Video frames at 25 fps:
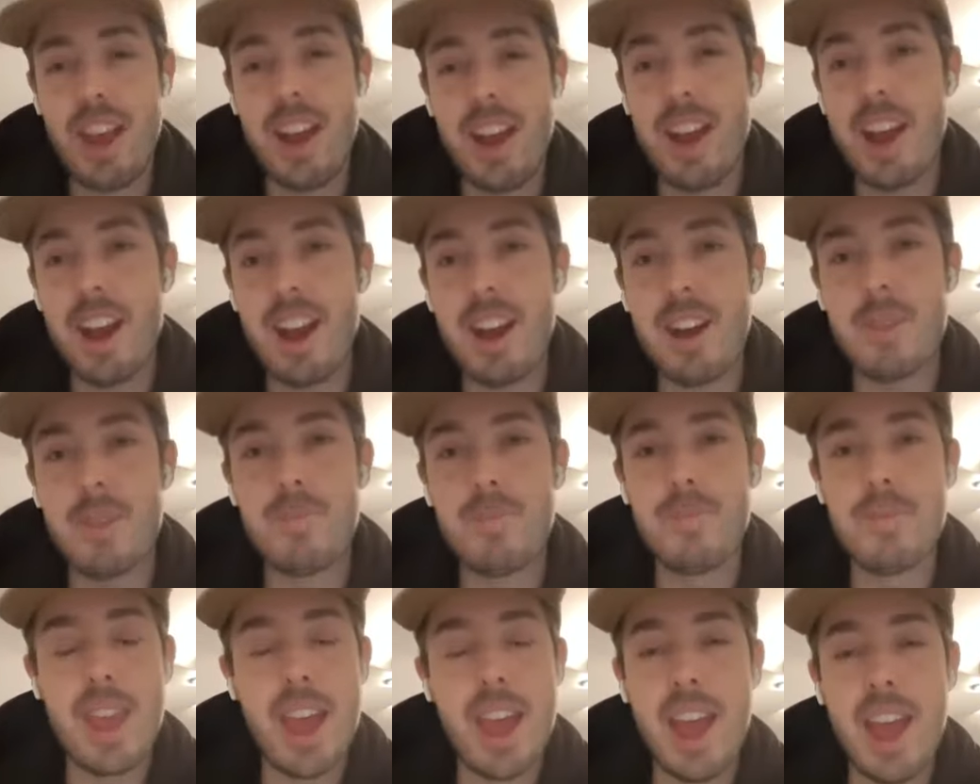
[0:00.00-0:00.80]

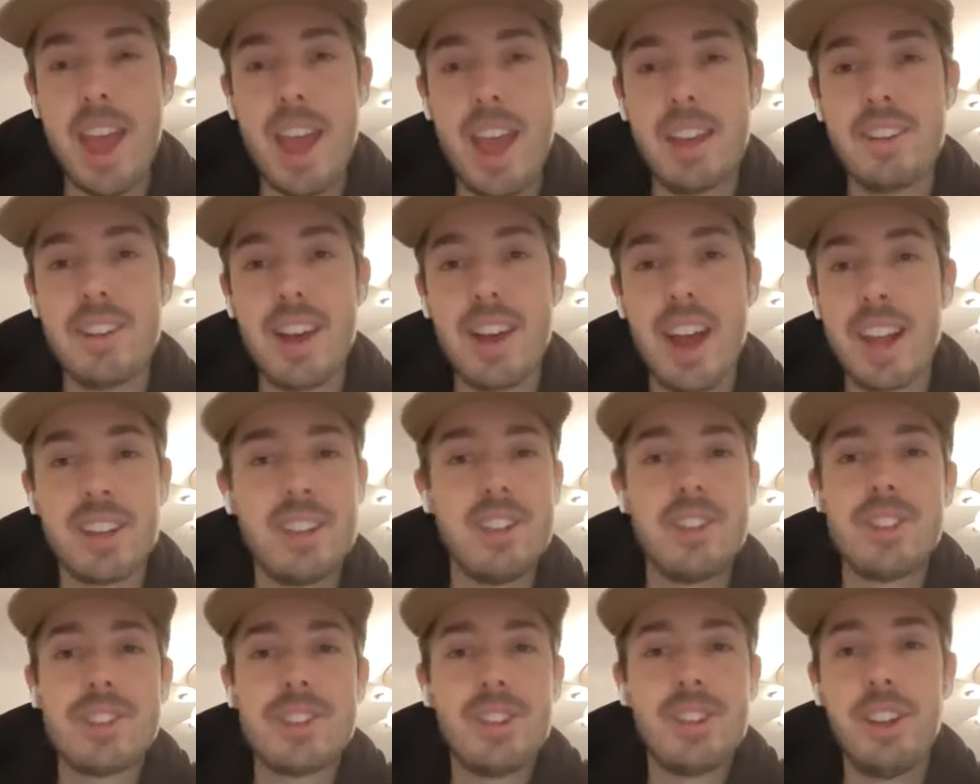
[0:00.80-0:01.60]
Um, and I
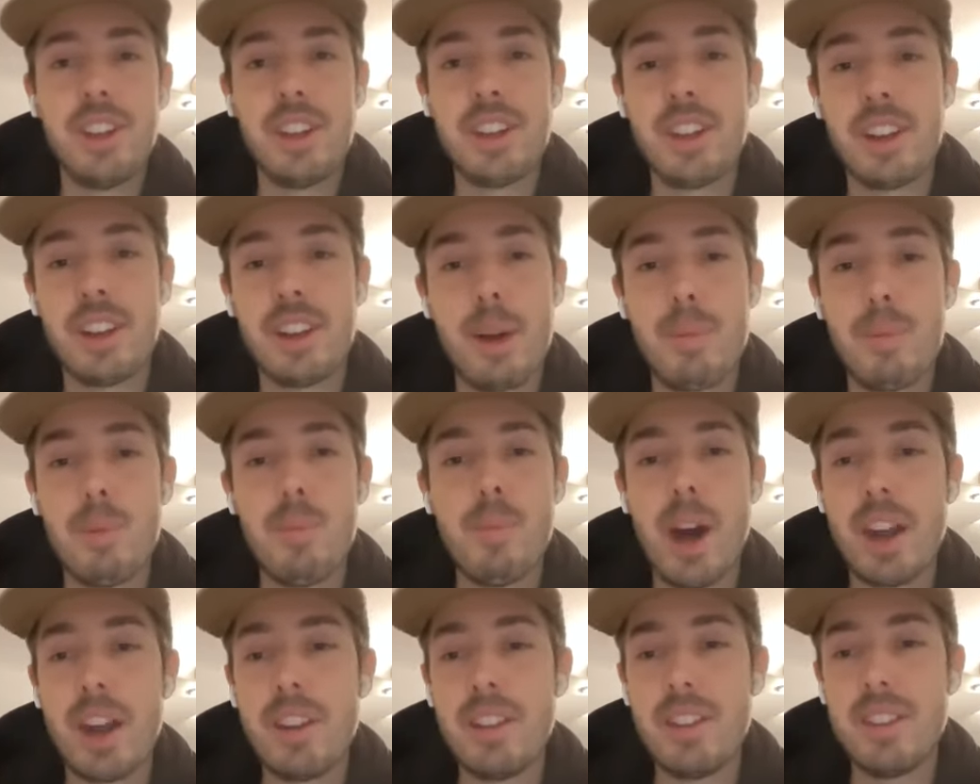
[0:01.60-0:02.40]
can just click a
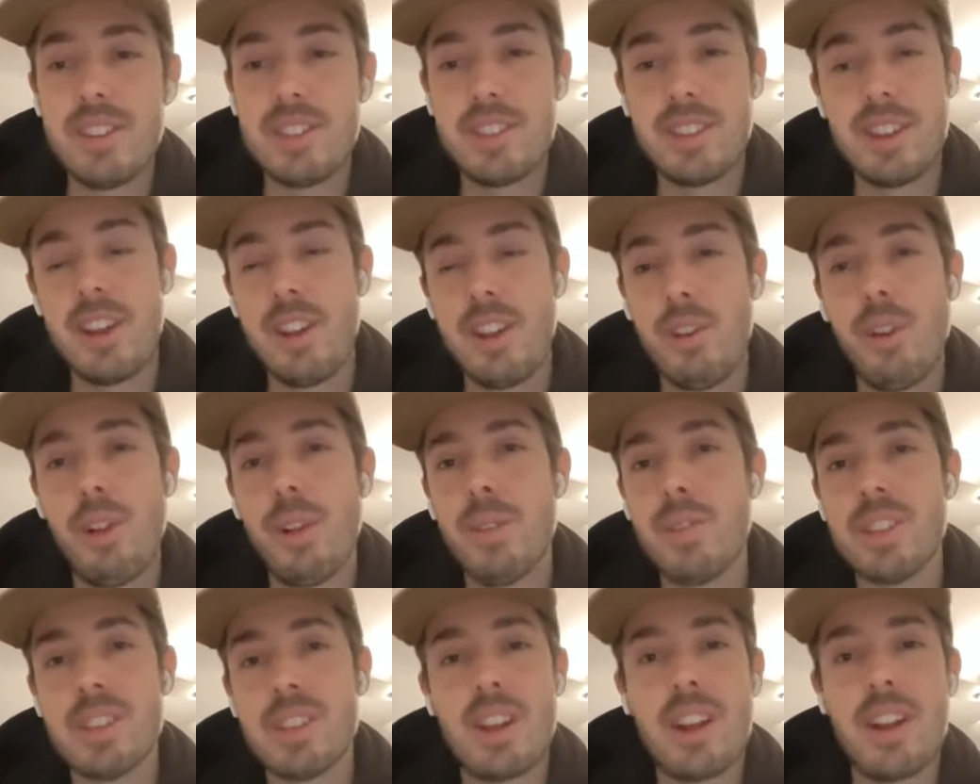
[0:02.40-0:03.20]
couple buttons and
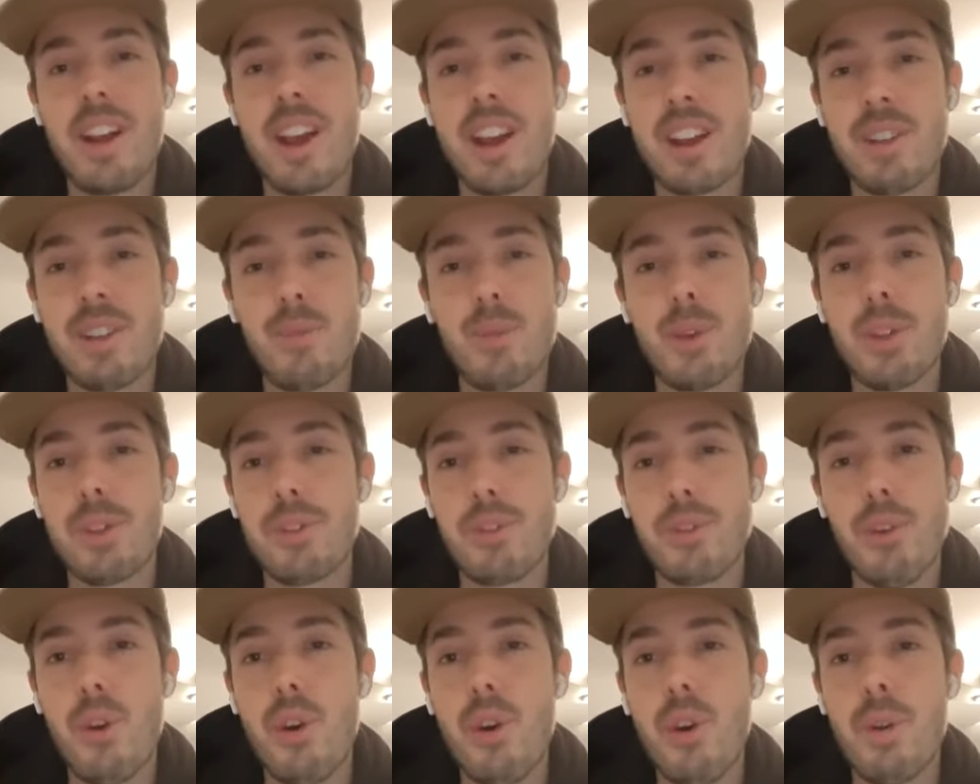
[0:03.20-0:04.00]
all of a sudden I can
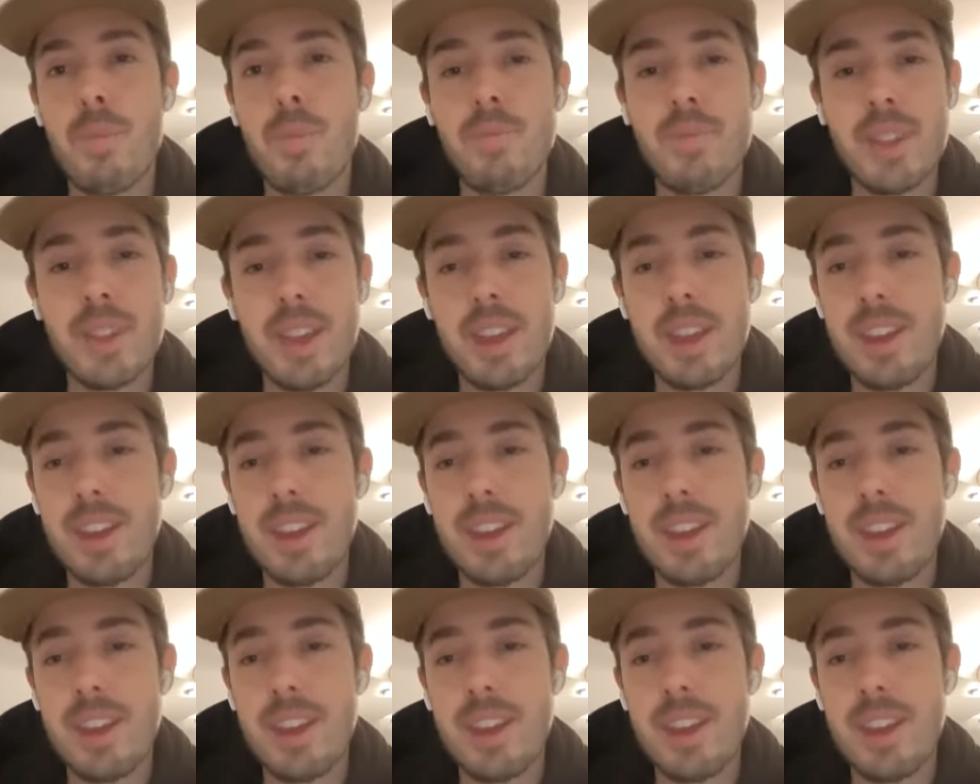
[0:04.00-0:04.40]
withdraw,